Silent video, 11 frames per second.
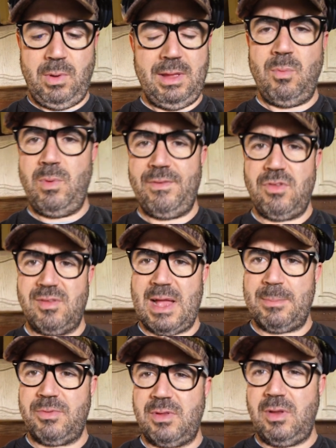We've just
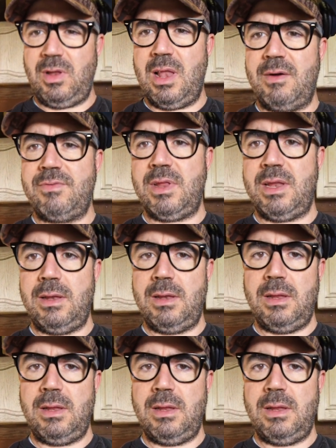absolutely loved it